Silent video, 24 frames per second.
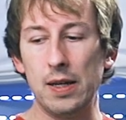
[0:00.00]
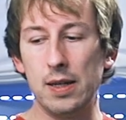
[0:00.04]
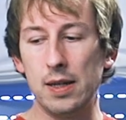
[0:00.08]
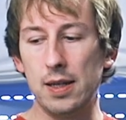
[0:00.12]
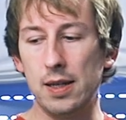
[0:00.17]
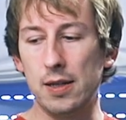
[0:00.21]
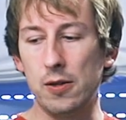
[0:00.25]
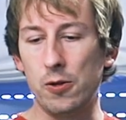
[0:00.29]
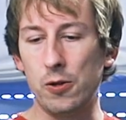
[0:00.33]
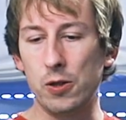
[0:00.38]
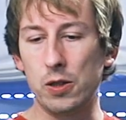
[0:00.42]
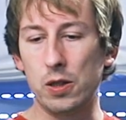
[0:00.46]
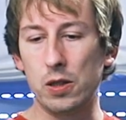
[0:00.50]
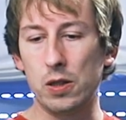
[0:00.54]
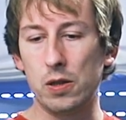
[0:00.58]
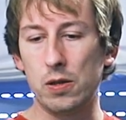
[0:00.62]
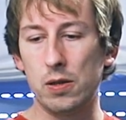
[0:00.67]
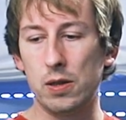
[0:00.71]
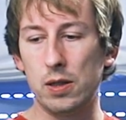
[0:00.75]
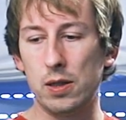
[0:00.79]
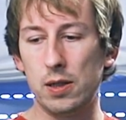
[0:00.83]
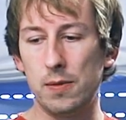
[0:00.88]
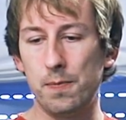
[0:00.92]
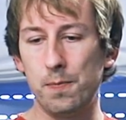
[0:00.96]
And
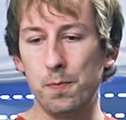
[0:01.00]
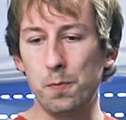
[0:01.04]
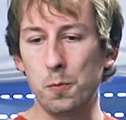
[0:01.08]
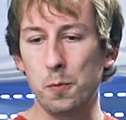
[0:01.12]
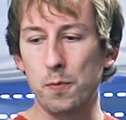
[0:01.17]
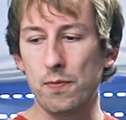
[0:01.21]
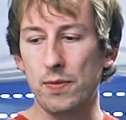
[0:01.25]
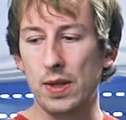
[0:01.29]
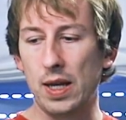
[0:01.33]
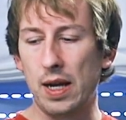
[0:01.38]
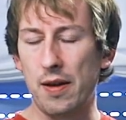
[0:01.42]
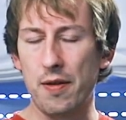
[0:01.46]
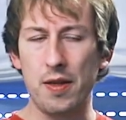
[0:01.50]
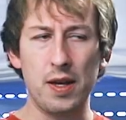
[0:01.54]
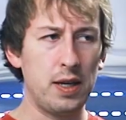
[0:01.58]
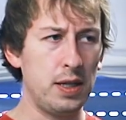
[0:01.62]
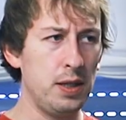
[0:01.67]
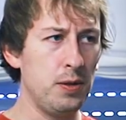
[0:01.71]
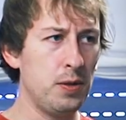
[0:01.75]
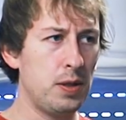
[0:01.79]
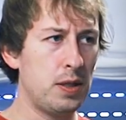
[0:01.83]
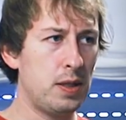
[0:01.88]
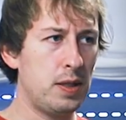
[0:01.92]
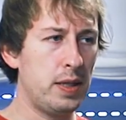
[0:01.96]
also, I think I
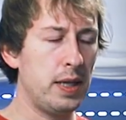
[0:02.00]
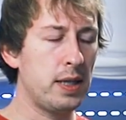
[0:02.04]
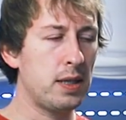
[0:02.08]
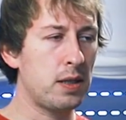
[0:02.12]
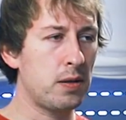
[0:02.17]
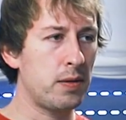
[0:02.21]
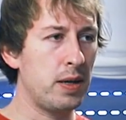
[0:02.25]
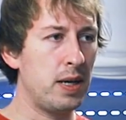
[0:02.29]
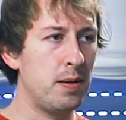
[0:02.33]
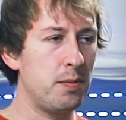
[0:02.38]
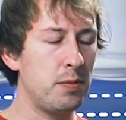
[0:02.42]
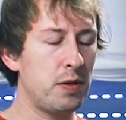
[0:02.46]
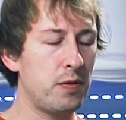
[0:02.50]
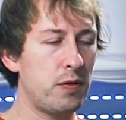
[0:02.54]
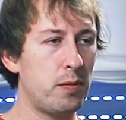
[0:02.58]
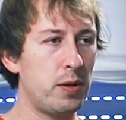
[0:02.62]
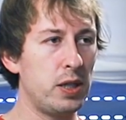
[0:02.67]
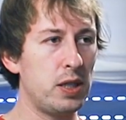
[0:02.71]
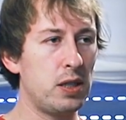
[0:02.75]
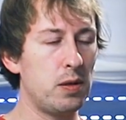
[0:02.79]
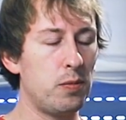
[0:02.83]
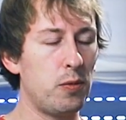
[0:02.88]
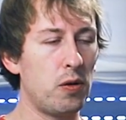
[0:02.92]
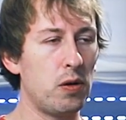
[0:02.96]
used 6 grams for
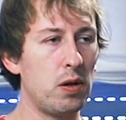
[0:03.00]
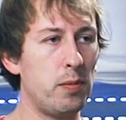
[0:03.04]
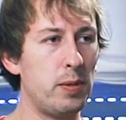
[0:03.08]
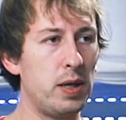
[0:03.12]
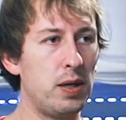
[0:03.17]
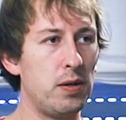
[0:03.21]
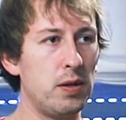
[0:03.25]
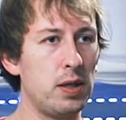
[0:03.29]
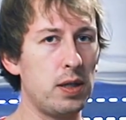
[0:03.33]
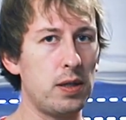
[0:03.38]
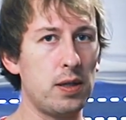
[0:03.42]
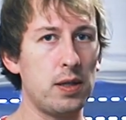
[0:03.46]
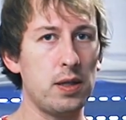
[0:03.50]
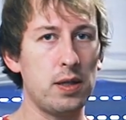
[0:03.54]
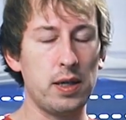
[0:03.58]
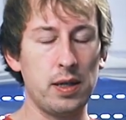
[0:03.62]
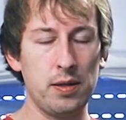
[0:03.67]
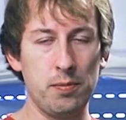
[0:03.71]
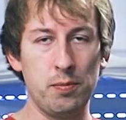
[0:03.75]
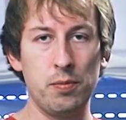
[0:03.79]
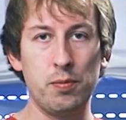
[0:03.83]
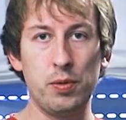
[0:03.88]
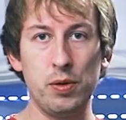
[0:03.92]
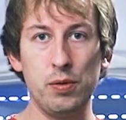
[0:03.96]
my small amount.
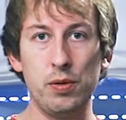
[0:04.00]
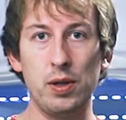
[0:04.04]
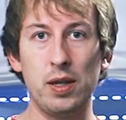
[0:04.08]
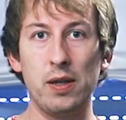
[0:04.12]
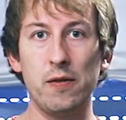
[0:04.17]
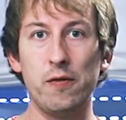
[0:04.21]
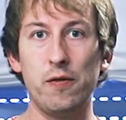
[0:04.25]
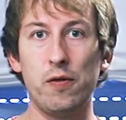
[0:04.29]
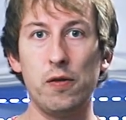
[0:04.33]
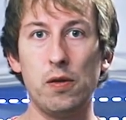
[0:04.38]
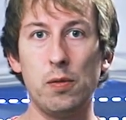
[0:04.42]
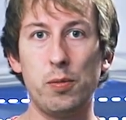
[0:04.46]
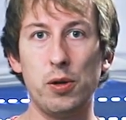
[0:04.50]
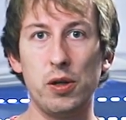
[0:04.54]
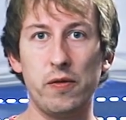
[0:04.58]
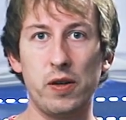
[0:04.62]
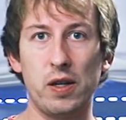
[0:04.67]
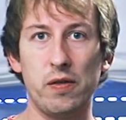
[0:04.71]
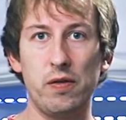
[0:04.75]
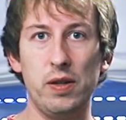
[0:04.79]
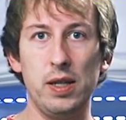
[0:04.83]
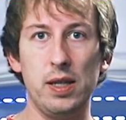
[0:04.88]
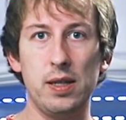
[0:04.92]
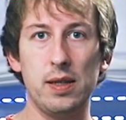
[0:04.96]
I'm brewing
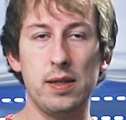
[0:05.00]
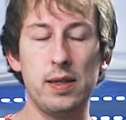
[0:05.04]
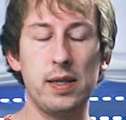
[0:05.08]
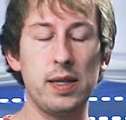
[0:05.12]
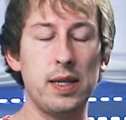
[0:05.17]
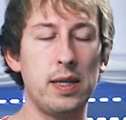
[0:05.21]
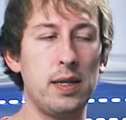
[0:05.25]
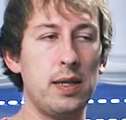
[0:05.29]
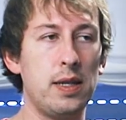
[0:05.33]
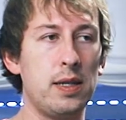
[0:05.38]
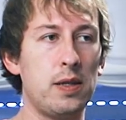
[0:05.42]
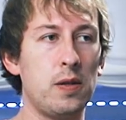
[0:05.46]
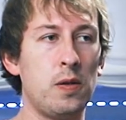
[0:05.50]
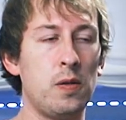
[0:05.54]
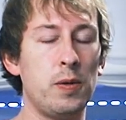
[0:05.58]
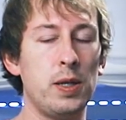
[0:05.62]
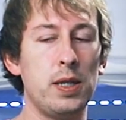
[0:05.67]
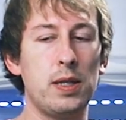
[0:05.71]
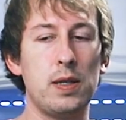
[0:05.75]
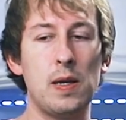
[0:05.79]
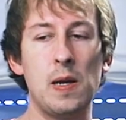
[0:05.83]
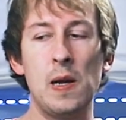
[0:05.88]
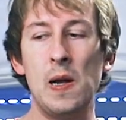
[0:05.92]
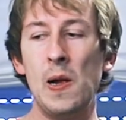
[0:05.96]
4.5 liters again, as
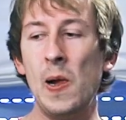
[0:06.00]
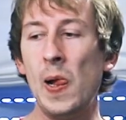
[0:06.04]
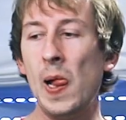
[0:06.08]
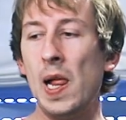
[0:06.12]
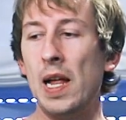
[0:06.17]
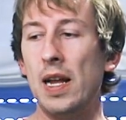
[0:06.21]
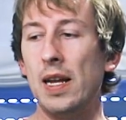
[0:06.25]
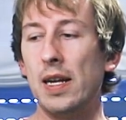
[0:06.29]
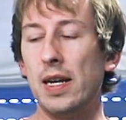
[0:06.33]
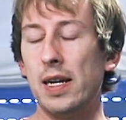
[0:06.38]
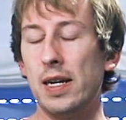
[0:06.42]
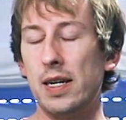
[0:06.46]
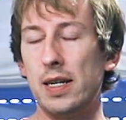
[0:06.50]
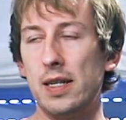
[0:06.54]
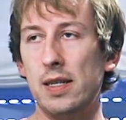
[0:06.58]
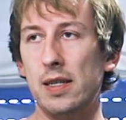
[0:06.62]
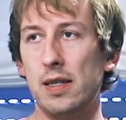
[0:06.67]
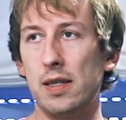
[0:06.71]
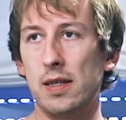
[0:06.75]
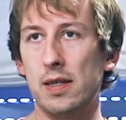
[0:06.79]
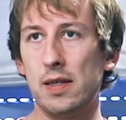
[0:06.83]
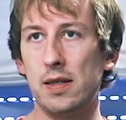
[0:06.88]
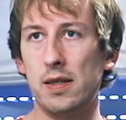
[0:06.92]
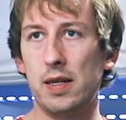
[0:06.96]
always.
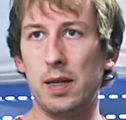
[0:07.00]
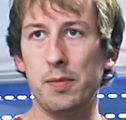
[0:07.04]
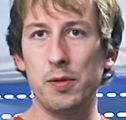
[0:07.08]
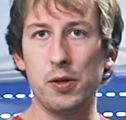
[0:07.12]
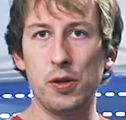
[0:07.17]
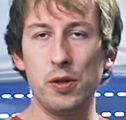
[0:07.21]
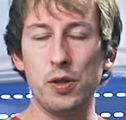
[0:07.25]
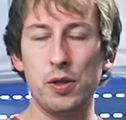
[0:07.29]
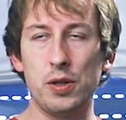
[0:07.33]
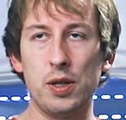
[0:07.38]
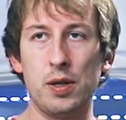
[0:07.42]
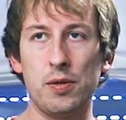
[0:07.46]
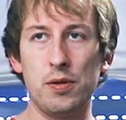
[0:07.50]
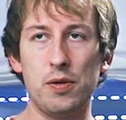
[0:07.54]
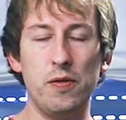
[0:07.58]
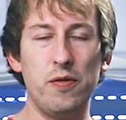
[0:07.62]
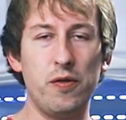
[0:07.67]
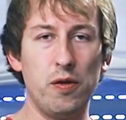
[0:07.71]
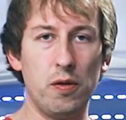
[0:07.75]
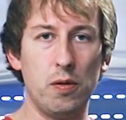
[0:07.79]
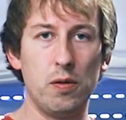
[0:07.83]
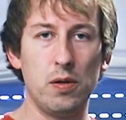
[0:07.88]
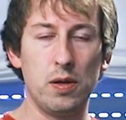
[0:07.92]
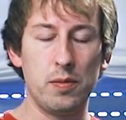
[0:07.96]
and I'm going down to
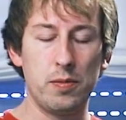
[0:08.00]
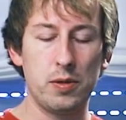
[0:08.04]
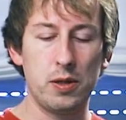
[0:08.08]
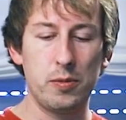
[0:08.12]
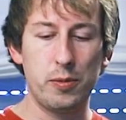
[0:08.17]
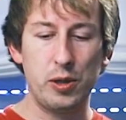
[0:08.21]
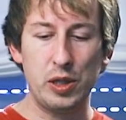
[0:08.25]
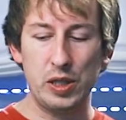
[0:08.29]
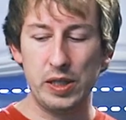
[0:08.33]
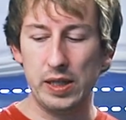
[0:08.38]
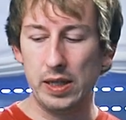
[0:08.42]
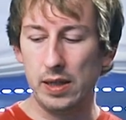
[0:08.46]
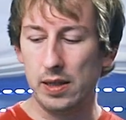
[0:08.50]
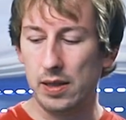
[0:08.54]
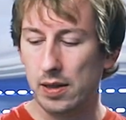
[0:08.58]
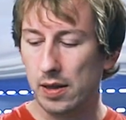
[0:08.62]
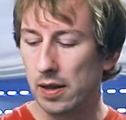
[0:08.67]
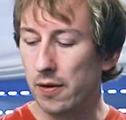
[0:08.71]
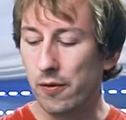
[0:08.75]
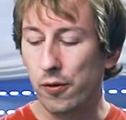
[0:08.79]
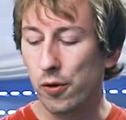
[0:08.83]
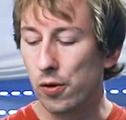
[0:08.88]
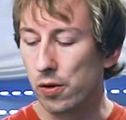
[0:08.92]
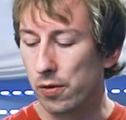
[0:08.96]
4
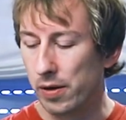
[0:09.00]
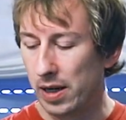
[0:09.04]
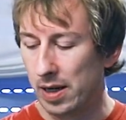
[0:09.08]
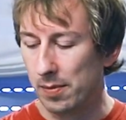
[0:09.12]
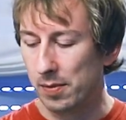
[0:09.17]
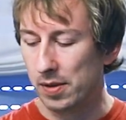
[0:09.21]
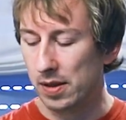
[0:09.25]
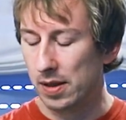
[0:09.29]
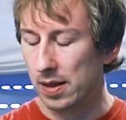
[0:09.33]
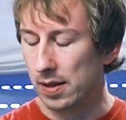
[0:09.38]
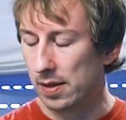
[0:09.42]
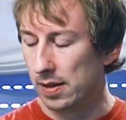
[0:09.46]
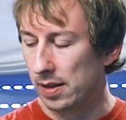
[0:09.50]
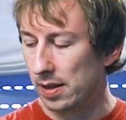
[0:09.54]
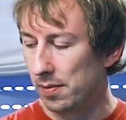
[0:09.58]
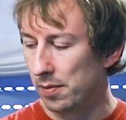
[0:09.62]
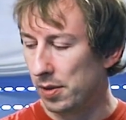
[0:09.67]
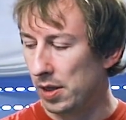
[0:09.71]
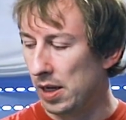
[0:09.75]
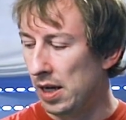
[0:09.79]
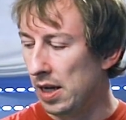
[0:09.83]
grams this time.